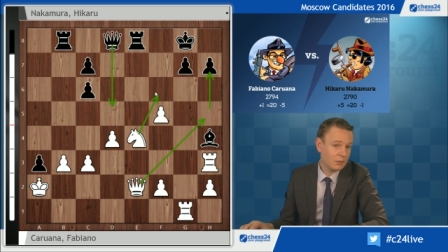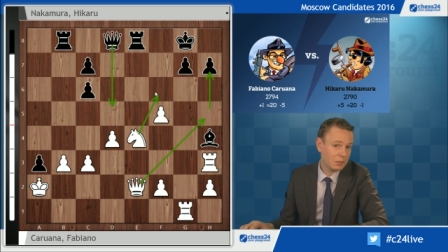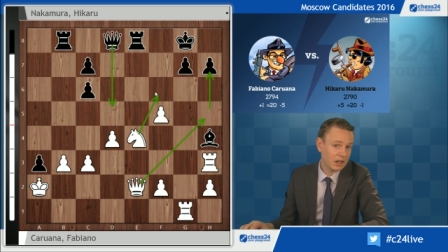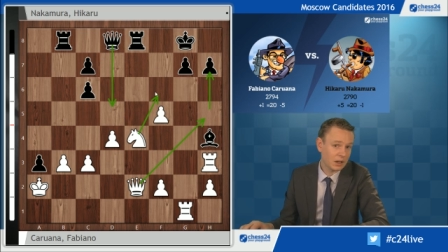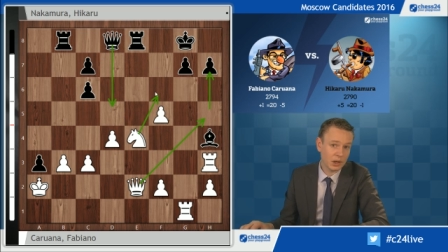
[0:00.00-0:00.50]

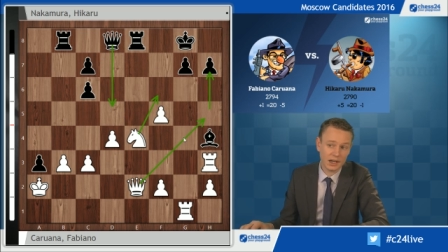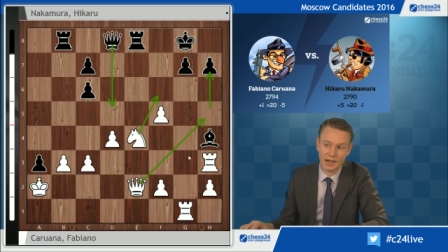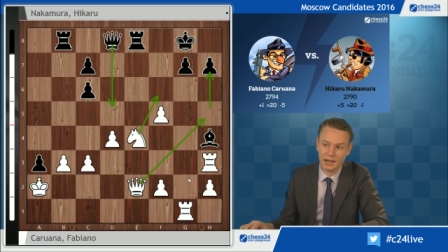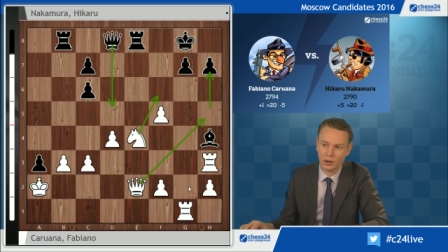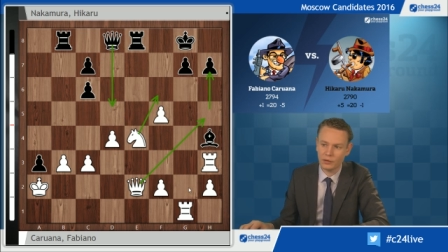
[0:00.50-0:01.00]
But Caruana
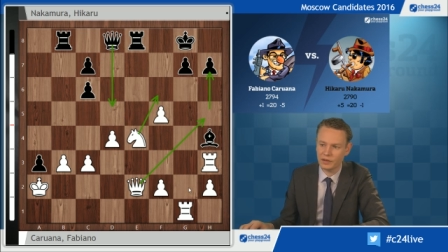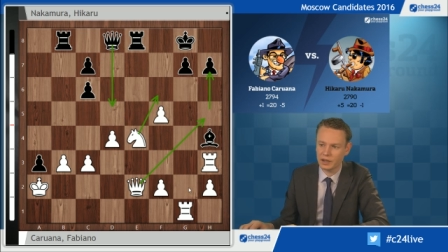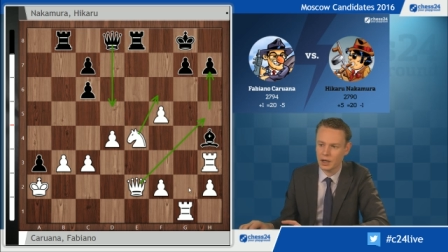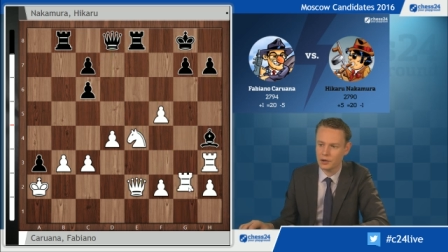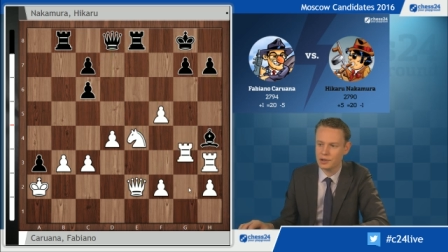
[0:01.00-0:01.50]
had it all
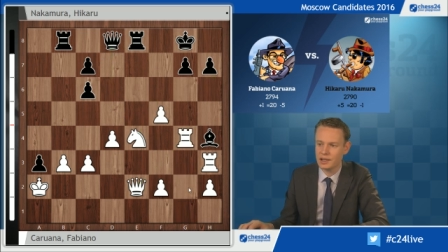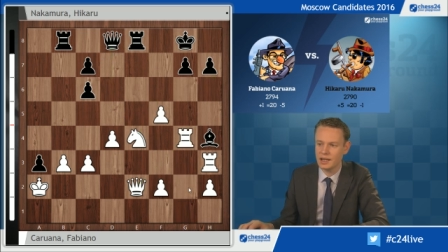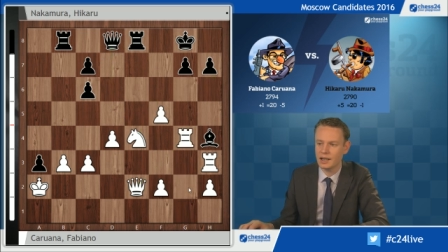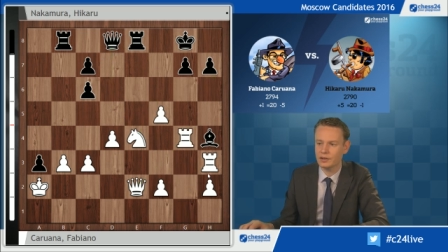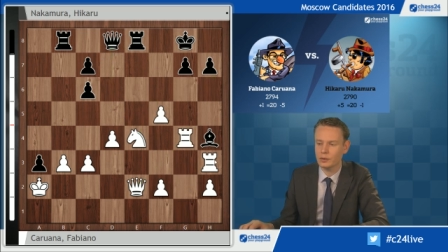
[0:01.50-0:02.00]
figured out. He
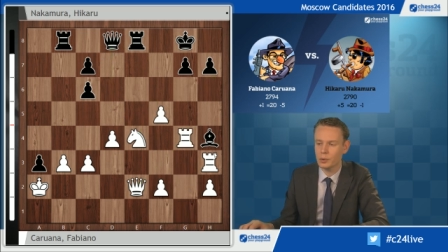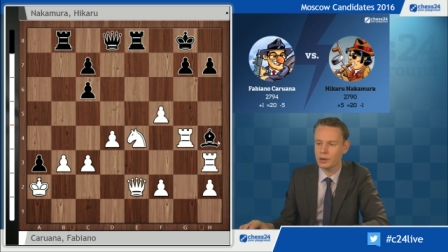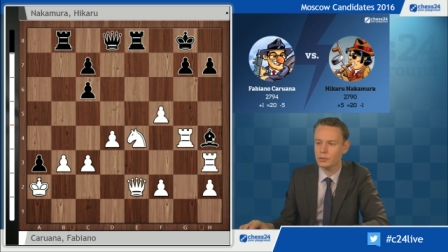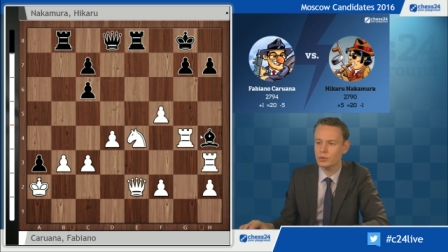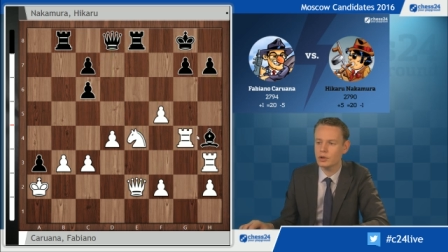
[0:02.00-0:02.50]
answered
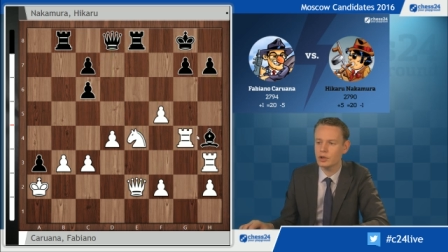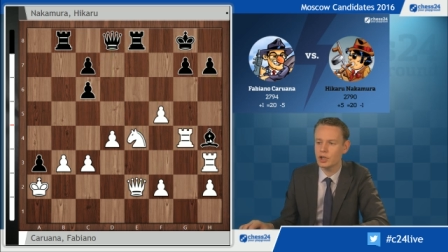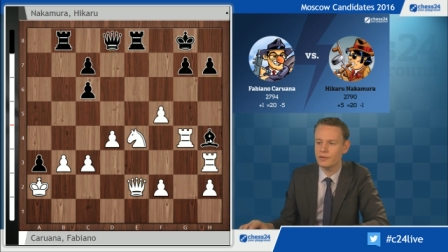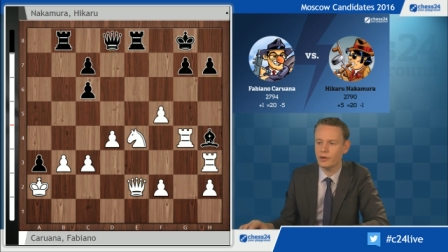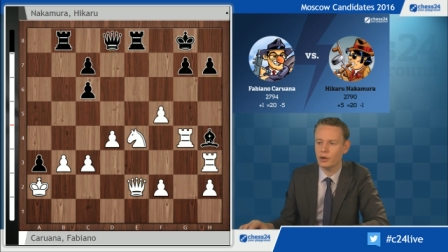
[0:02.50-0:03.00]
with rook to
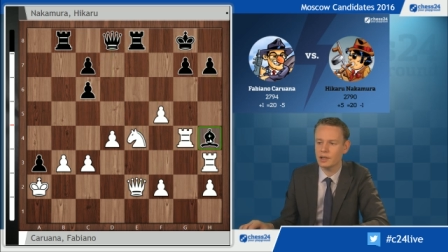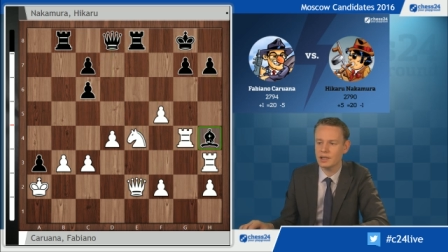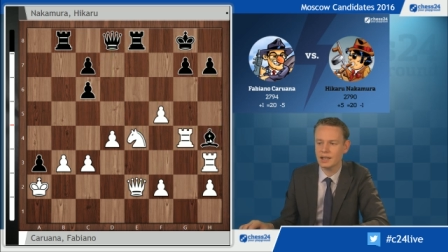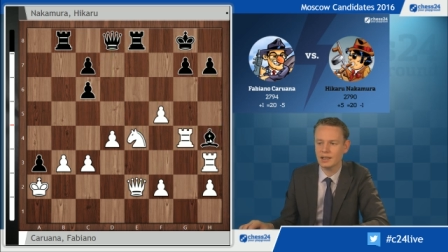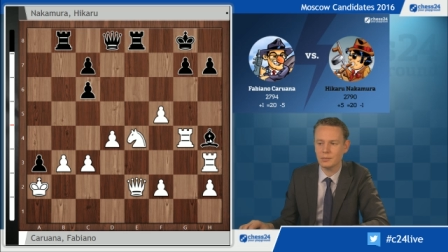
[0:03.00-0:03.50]
g4,
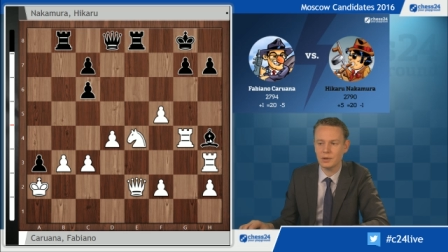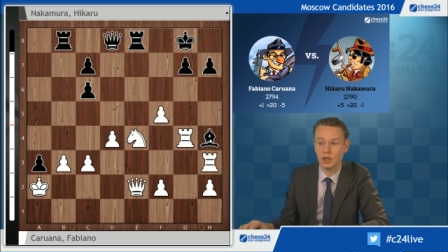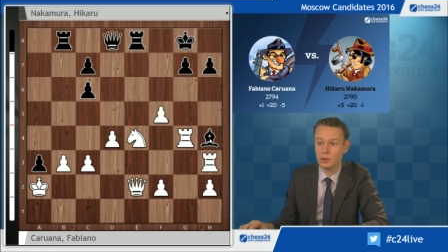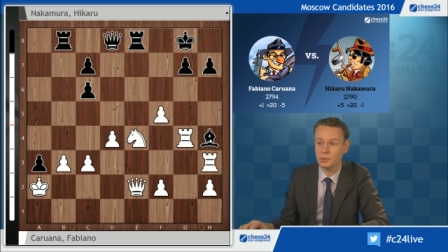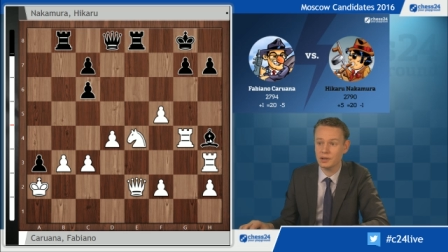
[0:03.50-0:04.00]
attacking the
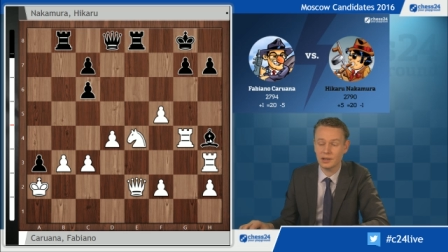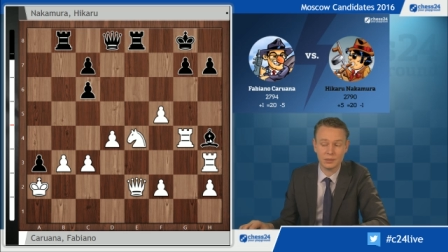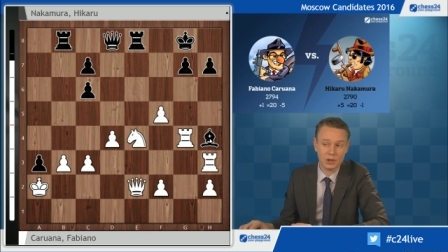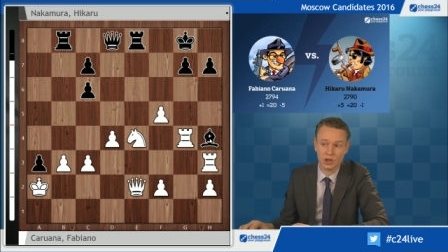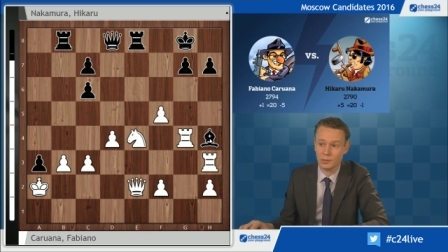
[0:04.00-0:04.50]
bishop,
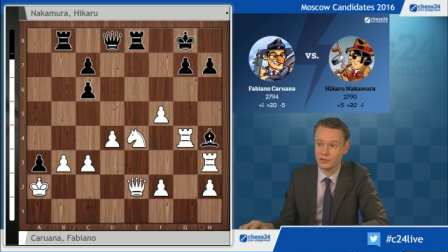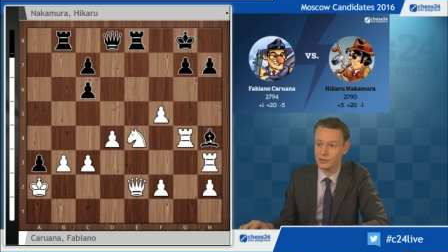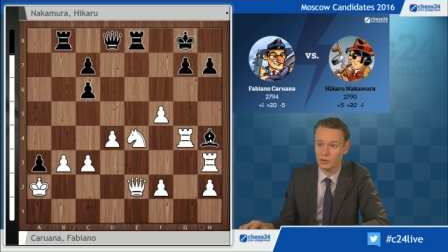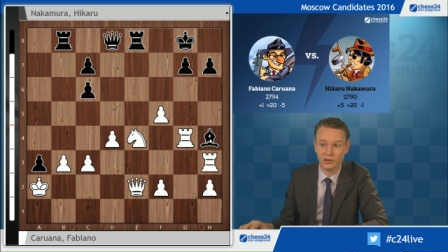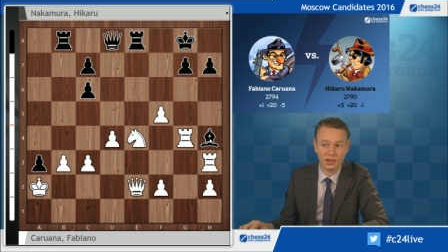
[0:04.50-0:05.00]
bishop, of
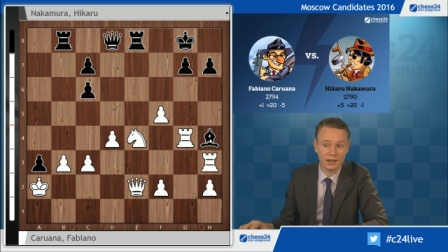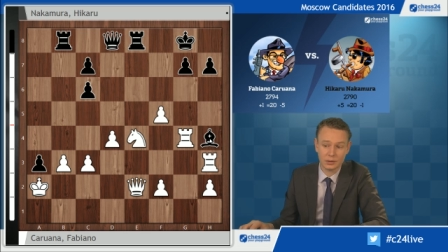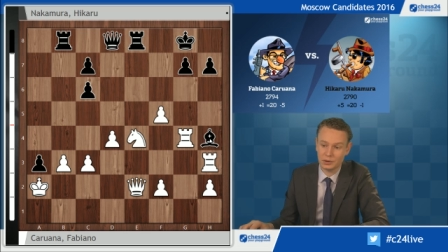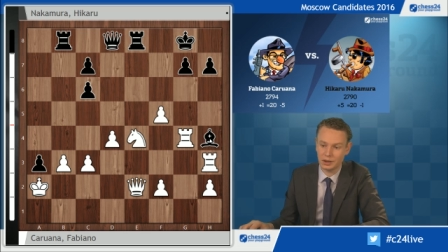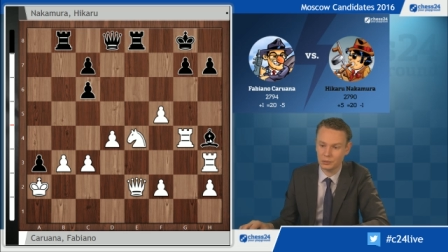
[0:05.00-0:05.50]
course, can't
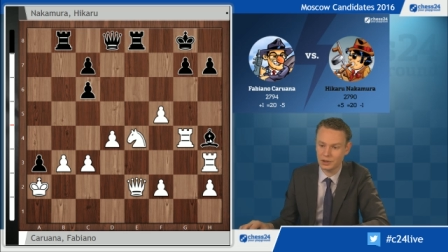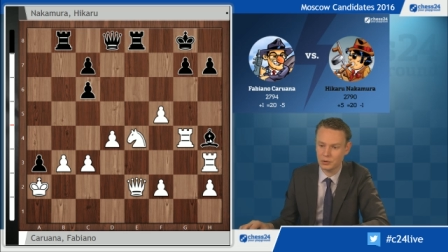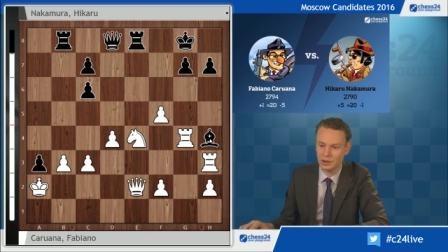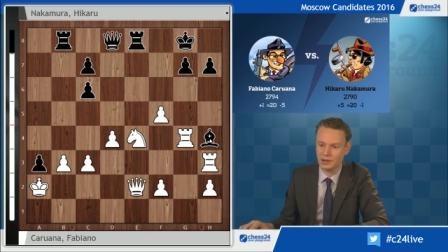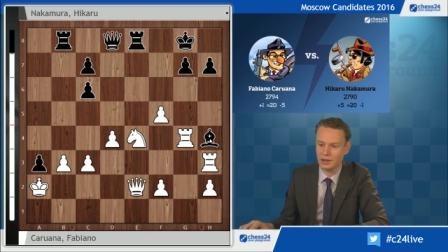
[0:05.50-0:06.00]
really
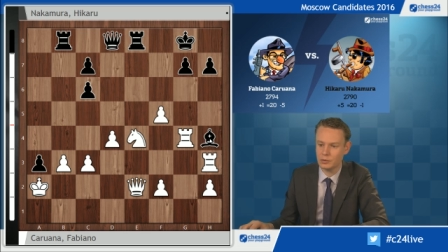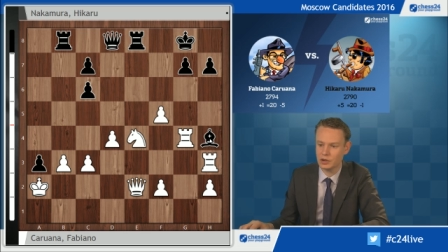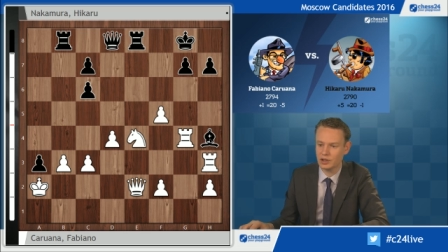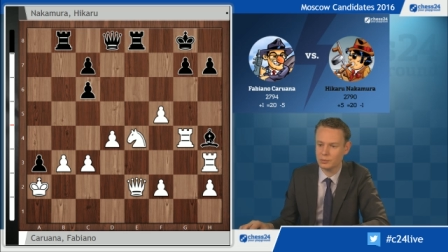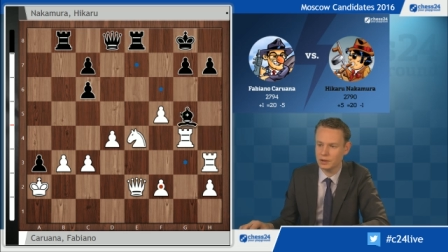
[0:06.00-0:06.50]
retreat. That would
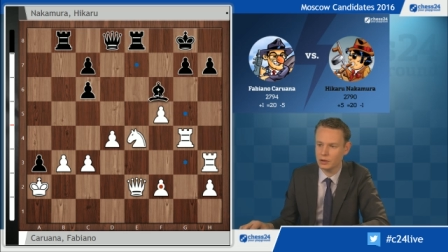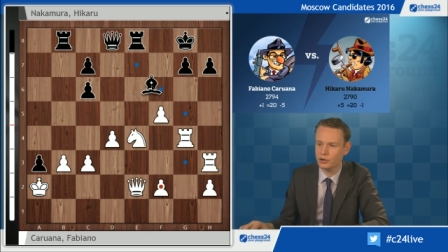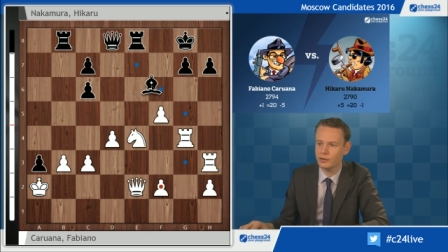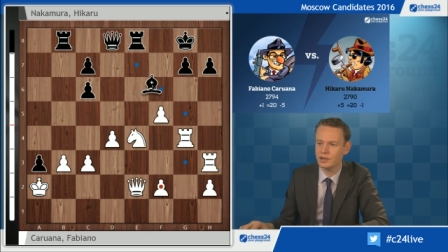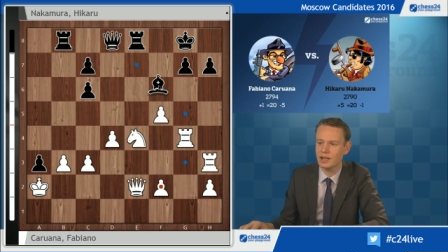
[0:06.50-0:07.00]
just be
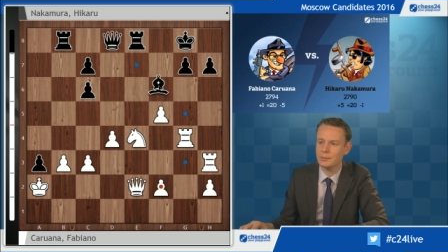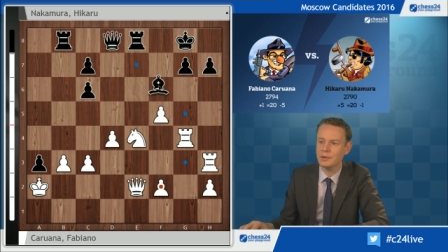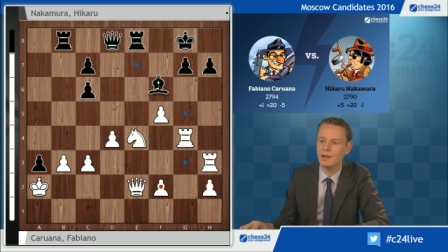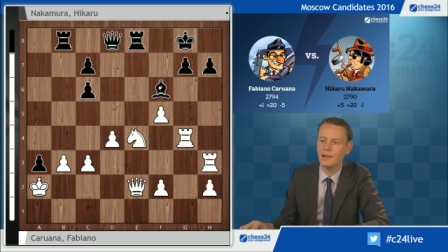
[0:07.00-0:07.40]
loss of time.